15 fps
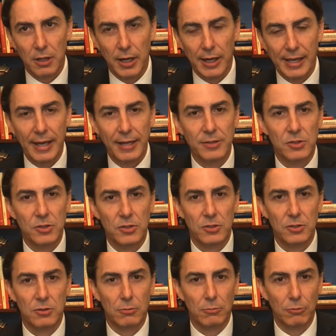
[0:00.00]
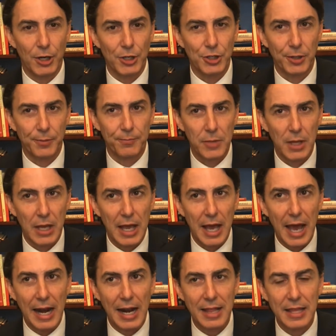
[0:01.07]
against Russia,
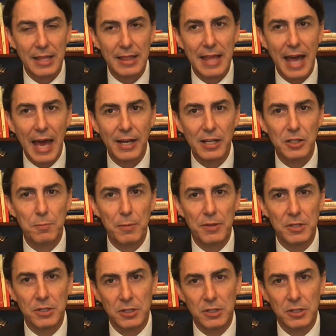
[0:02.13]
and I think that has been the